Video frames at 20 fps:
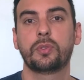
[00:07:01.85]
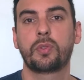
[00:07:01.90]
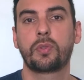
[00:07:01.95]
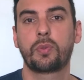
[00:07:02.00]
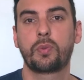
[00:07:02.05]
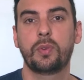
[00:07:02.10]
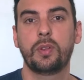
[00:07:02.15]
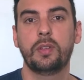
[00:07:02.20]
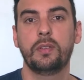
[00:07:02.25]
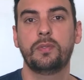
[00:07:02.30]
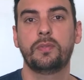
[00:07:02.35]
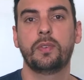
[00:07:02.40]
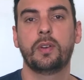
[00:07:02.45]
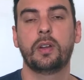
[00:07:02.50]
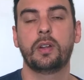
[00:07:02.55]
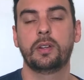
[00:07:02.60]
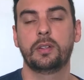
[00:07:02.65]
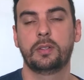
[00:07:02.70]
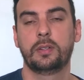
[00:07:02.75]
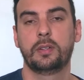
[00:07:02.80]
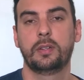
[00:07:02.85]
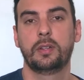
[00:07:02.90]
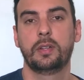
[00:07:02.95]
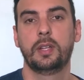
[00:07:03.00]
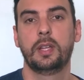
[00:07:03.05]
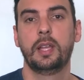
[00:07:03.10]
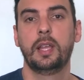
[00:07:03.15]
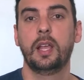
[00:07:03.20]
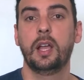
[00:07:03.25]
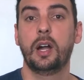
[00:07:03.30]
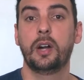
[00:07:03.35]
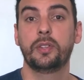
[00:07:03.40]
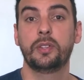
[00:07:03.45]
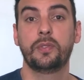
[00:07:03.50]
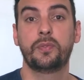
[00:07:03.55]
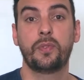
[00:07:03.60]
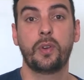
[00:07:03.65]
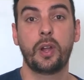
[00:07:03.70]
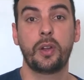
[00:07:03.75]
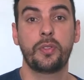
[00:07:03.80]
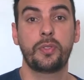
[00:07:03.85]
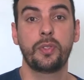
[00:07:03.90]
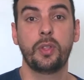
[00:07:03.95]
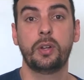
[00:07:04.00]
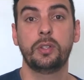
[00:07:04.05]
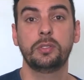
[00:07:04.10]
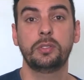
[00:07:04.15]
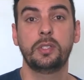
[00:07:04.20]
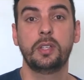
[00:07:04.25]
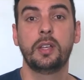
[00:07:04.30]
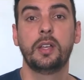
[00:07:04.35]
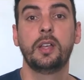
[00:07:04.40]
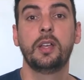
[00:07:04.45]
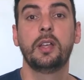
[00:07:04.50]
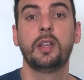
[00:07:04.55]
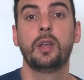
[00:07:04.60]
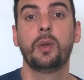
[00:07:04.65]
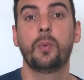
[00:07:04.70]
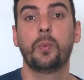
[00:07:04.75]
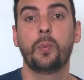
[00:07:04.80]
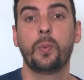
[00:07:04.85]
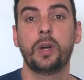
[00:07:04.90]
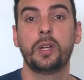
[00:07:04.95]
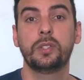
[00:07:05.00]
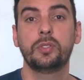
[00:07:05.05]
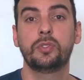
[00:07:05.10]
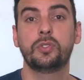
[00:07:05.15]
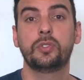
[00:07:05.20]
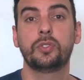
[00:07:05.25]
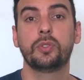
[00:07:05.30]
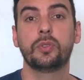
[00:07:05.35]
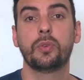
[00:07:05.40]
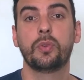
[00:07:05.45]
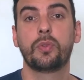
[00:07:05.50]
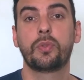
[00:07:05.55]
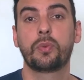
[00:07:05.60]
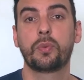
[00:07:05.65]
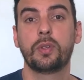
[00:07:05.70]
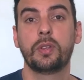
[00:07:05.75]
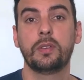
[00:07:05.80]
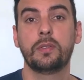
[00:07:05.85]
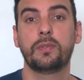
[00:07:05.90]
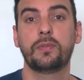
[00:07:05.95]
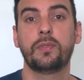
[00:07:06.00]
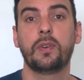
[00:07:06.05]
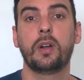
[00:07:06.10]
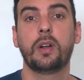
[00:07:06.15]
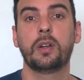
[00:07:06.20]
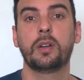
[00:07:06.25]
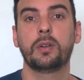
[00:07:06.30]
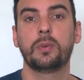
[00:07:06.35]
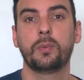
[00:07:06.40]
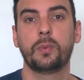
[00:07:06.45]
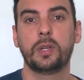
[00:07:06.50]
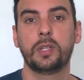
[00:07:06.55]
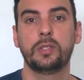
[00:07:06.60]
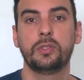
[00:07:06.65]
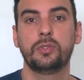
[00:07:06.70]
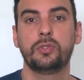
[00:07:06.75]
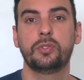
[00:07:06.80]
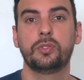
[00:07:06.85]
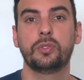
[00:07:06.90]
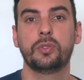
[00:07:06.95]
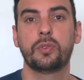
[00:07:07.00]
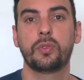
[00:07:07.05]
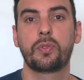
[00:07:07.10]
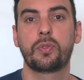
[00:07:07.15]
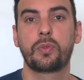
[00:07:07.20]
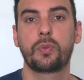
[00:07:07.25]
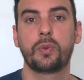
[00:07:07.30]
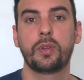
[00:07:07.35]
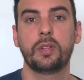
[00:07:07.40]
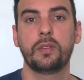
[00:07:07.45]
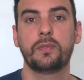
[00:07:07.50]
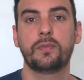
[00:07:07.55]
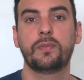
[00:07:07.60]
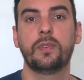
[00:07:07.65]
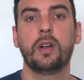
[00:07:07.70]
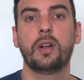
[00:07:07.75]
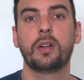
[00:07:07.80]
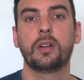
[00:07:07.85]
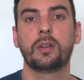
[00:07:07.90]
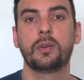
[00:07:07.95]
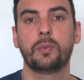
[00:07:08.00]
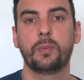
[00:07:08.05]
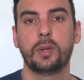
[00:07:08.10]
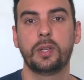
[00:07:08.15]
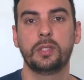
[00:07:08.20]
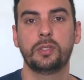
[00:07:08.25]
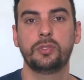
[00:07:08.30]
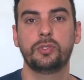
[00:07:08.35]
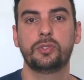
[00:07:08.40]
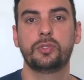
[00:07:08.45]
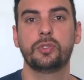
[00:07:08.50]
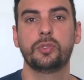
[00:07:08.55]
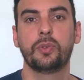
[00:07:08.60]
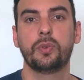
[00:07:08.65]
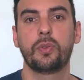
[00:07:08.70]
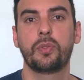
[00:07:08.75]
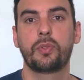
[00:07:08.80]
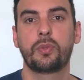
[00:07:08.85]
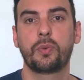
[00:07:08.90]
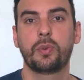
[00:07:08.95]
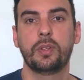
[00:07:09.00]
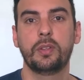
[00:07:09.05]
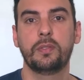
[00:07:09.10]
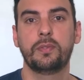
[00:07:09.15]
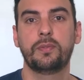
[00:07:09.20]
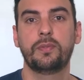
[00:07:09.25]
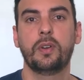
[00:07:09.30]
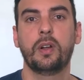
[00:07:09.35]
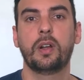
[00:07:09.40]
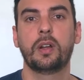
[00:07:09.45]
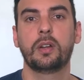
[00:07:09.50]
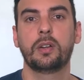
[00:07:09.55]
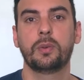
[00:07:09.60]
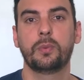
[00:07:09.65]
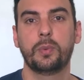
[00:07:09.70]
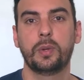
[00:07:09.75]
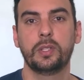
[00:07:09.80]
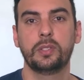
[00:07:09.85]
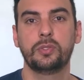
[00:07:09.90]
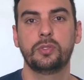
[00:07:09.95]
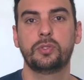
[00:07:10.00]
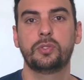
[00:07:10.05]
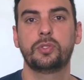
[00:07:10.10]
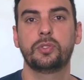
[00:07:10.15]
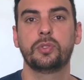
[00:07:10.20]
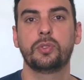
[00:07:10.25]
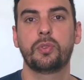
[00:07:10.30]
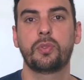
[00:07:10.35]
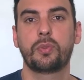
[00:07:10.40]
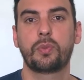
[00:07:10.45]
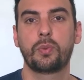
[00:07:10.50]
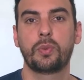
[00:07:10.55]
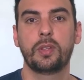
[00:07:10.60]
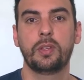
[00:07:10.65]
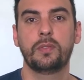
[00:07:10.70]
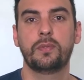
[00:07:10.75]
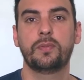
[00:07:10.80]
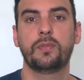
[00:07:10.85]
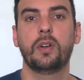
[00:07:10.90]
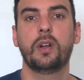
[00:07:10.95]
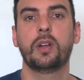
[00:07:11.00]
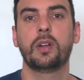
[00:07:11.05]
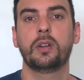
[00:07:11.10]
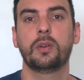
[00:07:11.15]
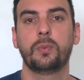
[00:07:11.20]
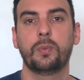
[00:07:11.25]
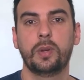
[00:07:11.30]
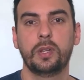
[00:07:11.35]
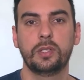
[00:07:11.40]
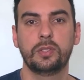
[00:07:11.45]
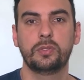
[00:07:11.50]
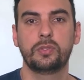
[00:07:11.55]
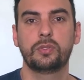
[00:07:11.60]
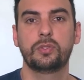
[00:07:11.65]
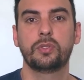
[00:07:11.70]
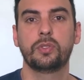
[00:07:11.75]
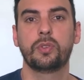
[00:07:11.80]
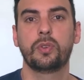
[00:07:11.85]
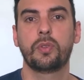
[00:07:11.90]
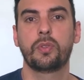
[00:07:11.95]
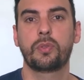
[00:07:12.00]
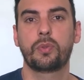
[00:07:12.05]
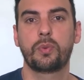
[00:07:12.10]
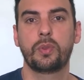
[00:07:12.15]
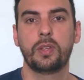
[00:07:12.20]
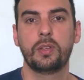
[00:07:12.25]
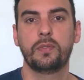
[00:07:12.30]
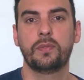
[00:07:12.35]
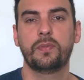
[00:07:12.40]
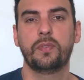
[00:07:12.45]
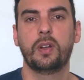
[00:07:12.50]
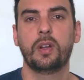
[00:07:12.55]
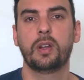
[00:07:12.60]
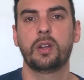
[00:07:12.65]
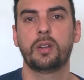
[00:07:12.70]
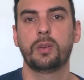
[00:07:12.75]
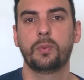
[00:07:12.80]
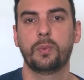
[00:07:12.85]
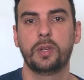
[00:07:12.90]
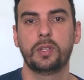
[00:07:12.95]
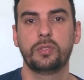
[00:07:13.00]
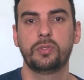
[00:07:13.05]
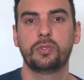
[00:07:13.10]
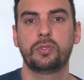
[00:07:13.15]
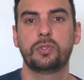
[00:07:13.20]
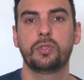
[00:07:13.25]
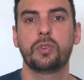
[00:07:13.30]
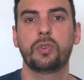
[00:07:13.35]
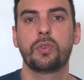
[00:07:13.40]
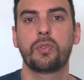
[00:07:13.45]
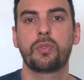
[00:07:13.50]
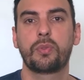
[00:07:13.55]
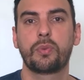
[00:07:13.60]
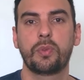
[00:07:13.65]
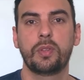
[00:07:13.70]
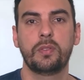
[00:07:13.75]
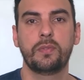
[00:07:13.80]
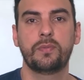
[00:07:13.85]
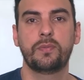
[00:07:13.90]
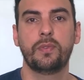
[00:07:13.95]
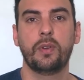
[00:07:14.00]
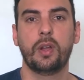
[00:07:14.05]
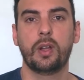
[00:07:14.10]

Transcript: 3, 4. On the fourth note, 1, 2, 3, 4. 1, 2, 3, 4. 1, 2, 3, 4. 1, 2, 3, 4. 1, 2, 3, 4. 1, 2, 3, 4.